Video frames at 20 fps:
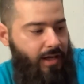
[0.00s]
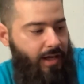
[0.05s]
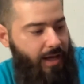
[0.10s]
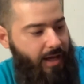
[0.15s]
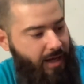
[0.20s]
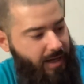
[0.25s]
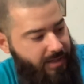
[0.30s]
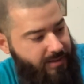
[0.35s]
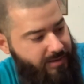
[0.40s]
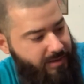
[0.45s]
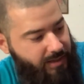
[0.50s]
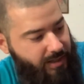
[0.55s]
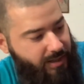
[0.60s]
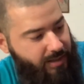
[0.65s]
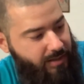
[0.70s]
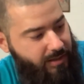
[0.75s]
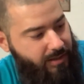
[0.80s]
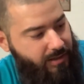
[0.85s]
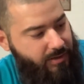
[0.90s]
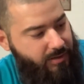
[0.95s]
I actually
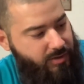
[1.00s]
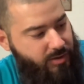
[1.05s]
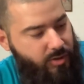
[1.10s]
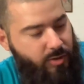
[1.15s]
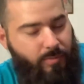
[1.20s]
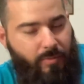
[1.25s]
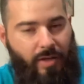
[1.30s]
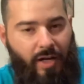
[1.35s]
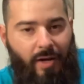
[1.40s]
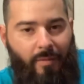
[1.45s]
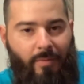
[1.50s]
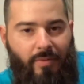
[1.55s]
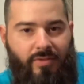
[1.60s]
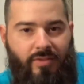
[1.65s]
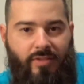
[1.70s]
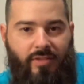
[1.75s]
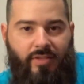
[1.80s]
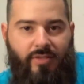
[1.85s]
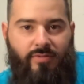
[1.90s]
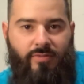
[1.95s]
got 2 copies
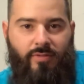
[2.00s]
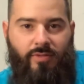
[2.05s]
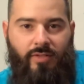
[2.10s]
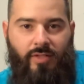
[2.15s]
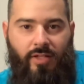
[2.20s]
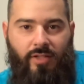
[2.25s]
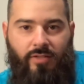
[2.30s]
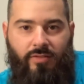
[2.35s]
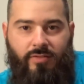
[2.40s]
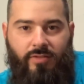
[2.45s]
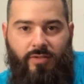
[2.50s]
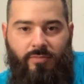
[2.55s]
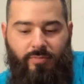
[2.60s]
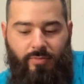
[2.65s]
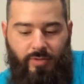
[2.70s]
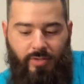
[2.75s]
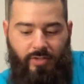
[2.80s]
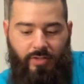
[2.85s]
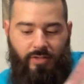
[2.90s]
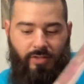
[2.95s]
of this for $1, so
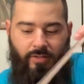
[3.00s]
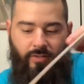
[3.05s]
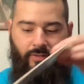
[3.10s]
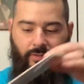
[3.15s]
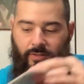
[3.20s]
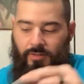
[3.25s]
pretty good.